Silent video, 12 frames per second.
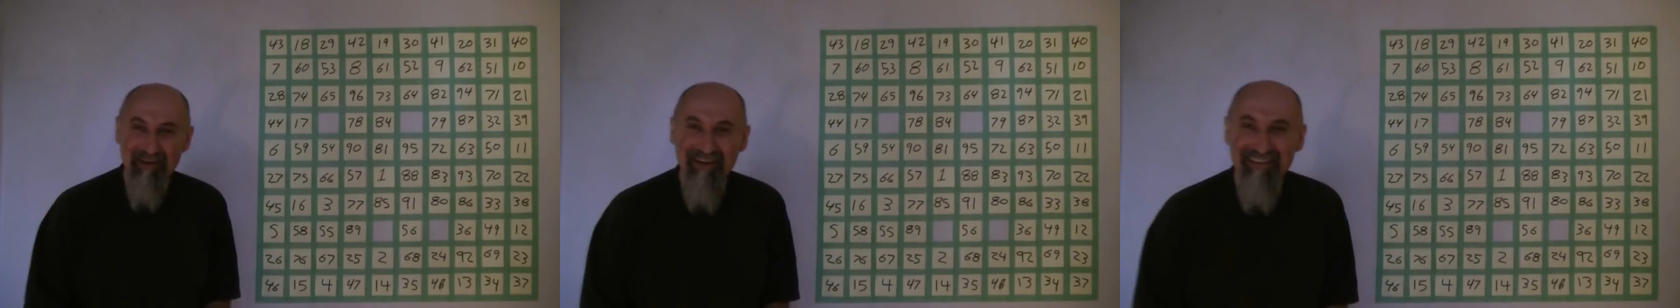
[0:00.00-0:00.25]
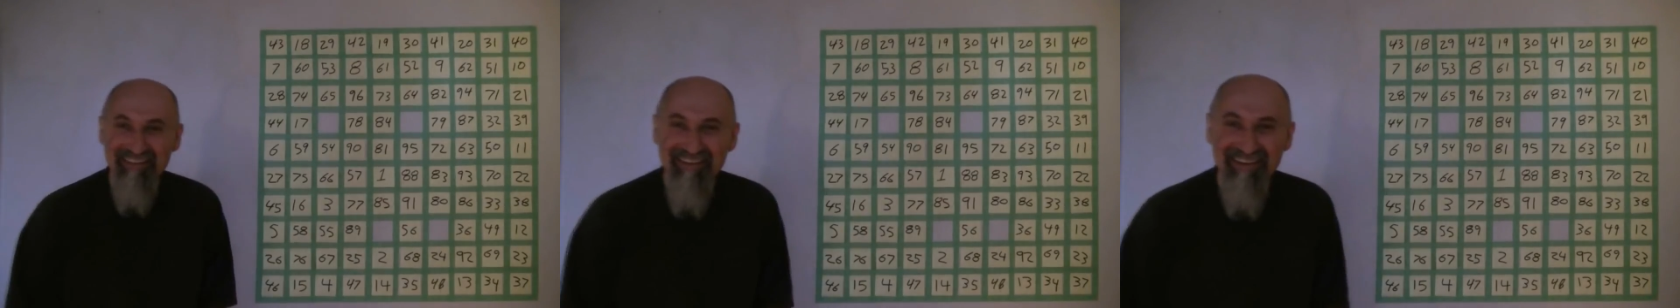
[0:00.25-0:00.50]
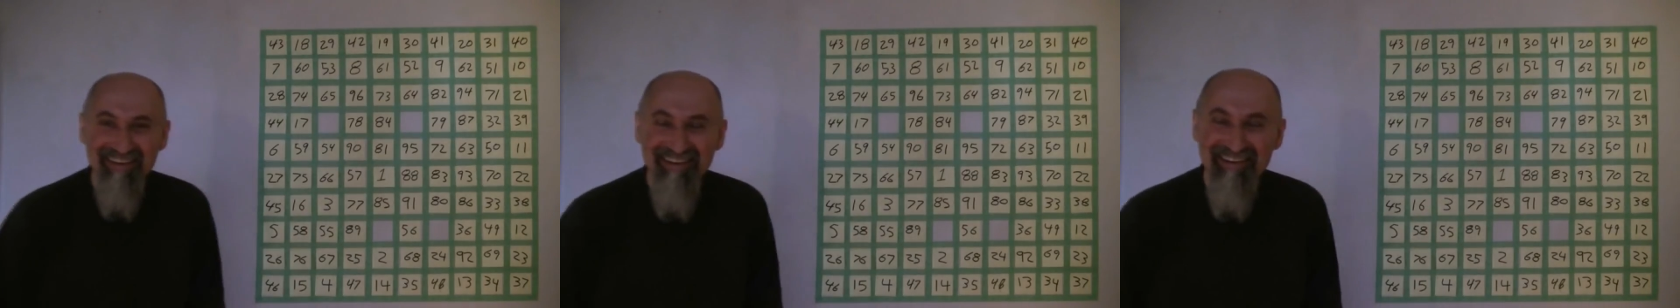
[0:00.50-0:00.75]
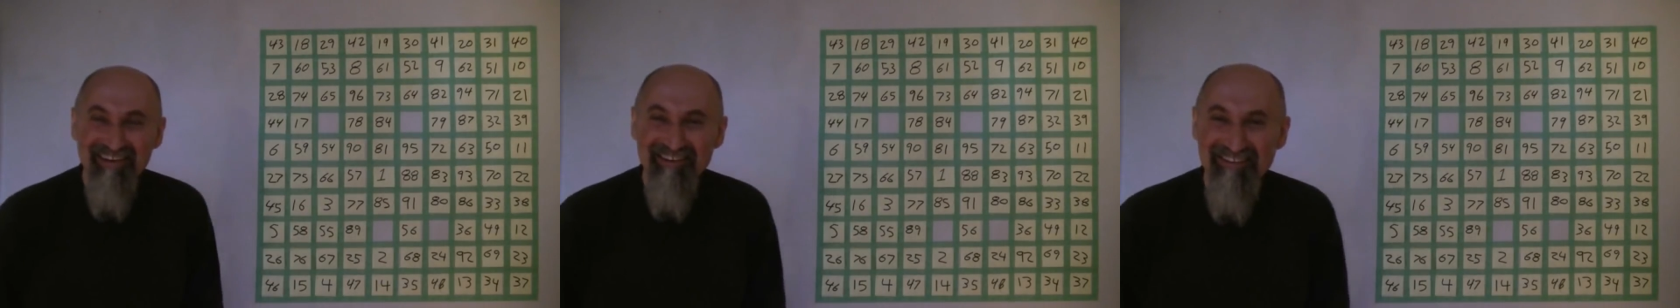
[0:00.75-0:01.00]
bad,
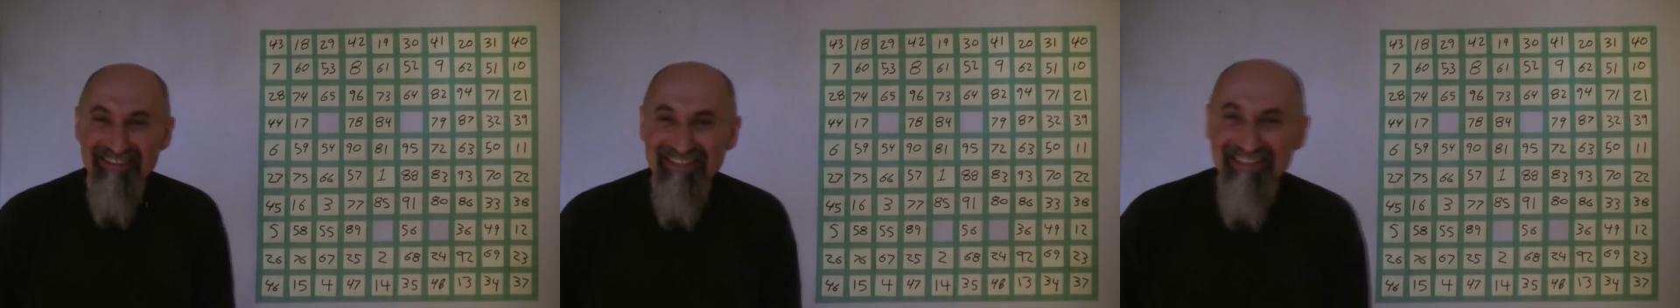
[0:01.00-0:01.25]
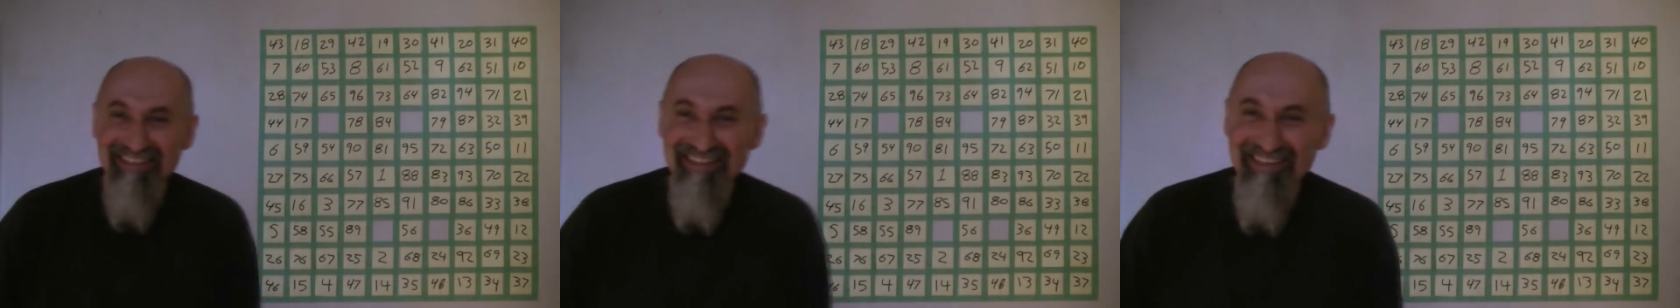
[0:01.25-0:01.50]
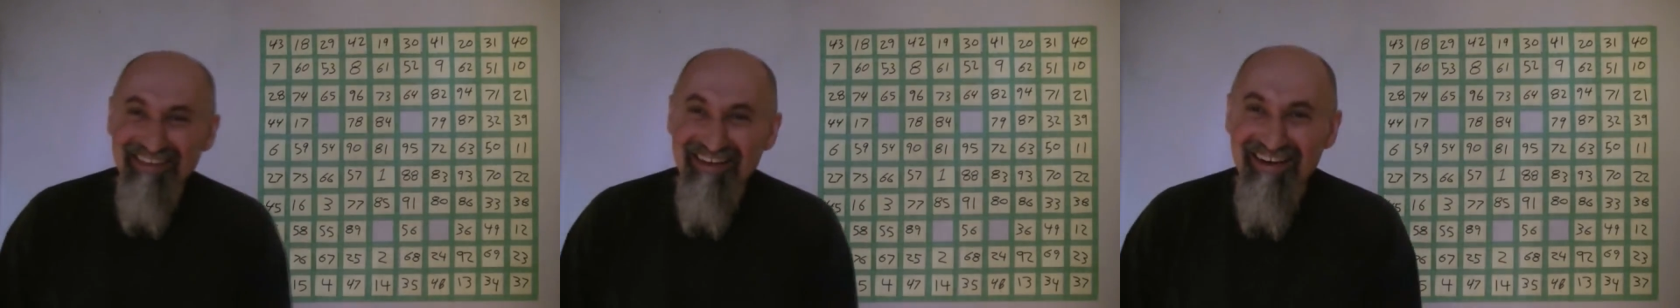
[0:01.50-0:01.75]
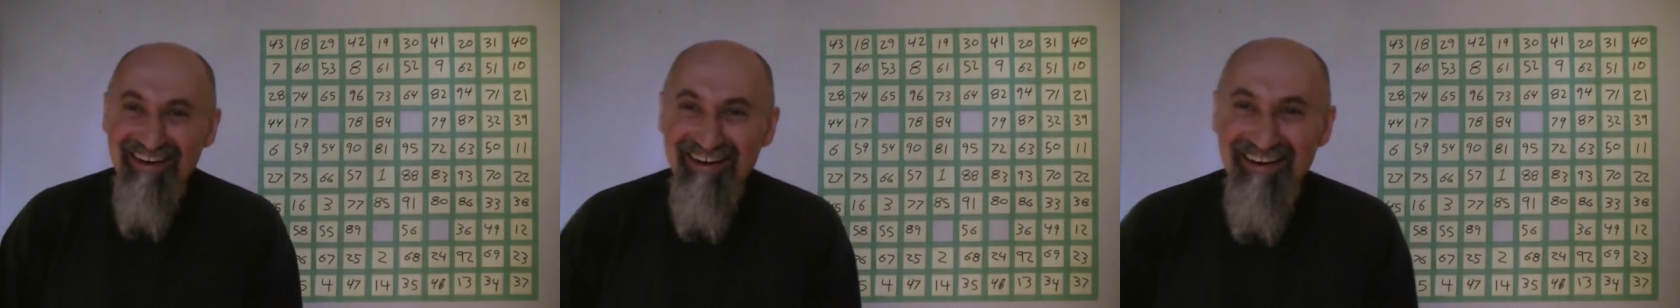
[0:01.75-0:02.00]
right?
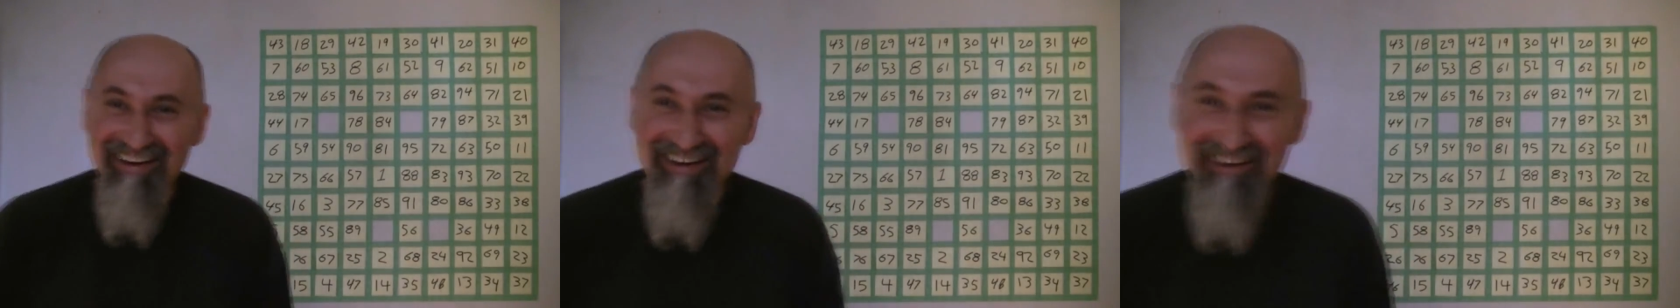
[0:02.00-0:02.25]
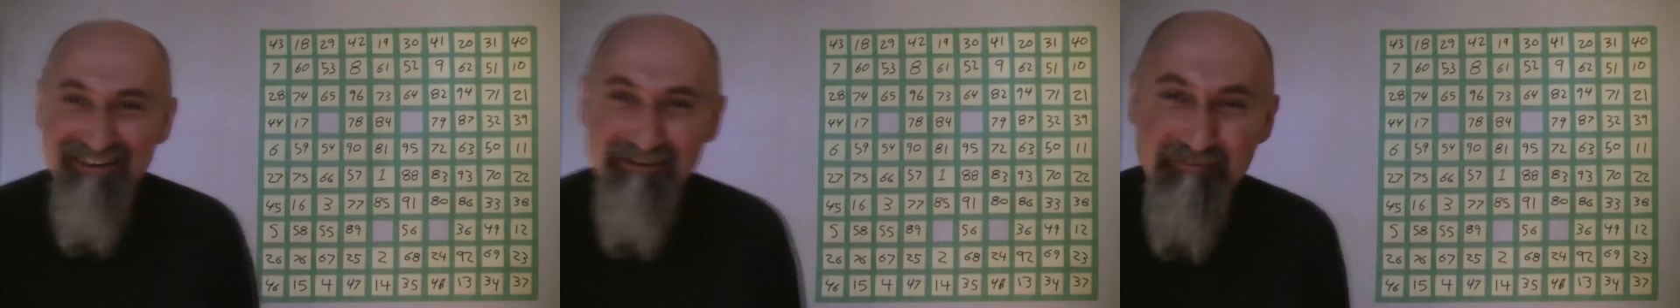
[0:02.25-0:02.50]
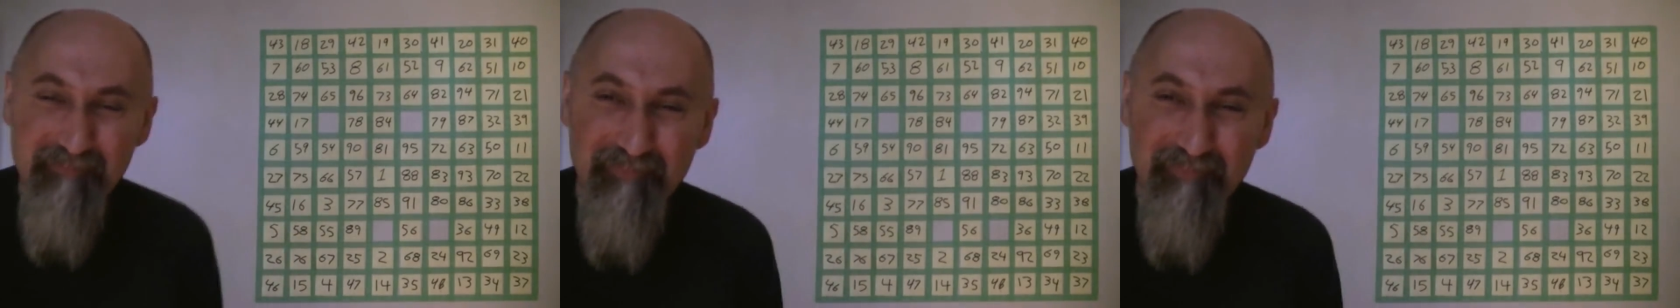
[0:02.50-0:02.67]
I